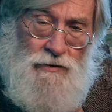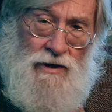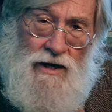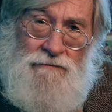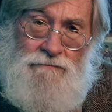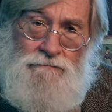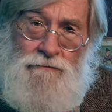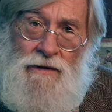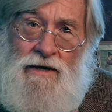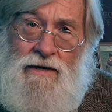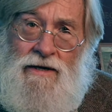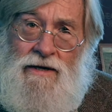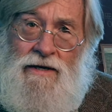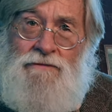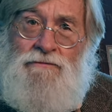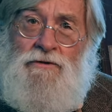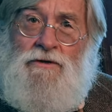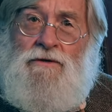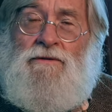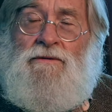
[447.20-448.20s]
problem I
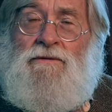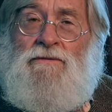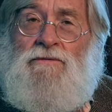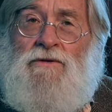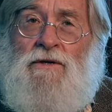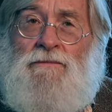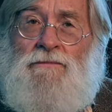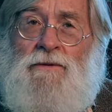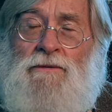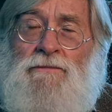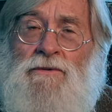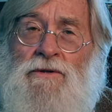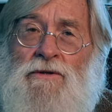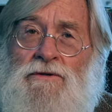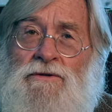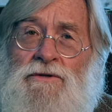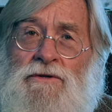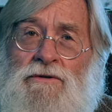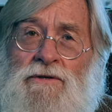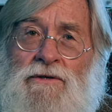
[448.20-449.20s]
have with what people
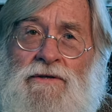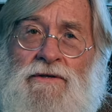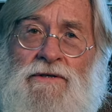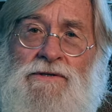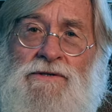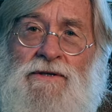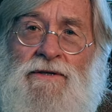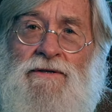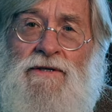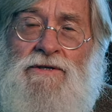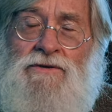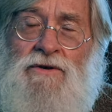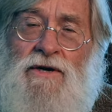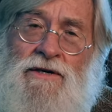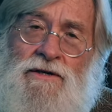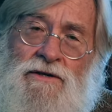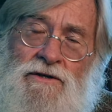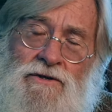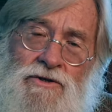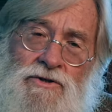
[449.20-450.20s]
are doing is that they try
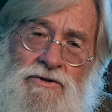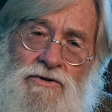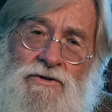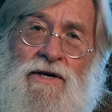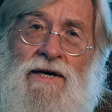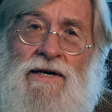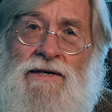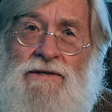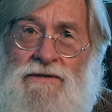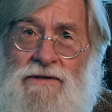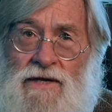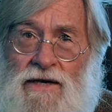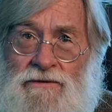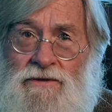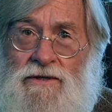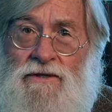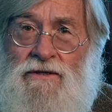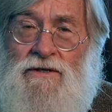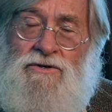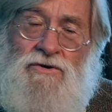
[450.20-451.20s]
to, you guys out
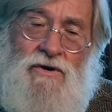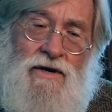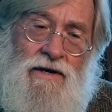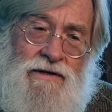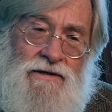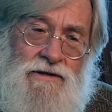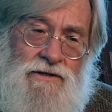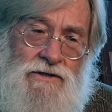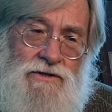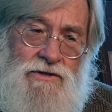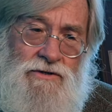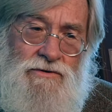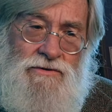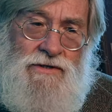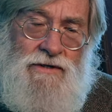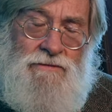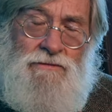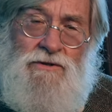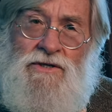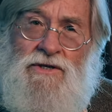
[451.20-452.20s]
there are trying to
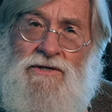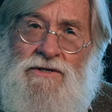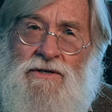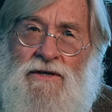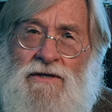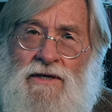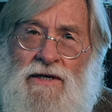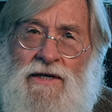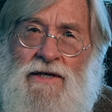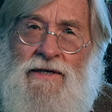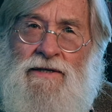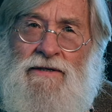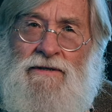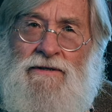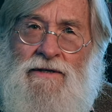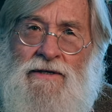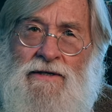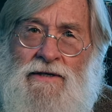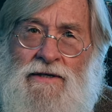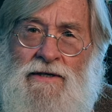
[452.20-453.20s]
use images
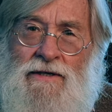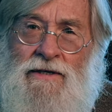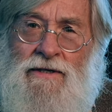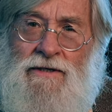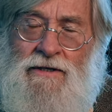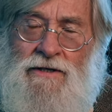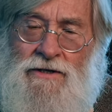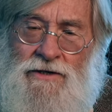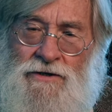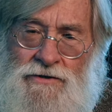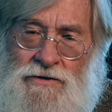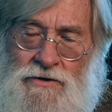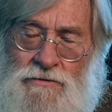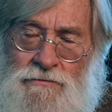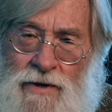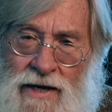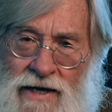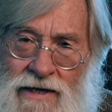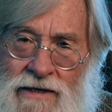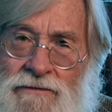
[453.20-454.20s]
online to
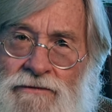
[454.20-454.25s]
paint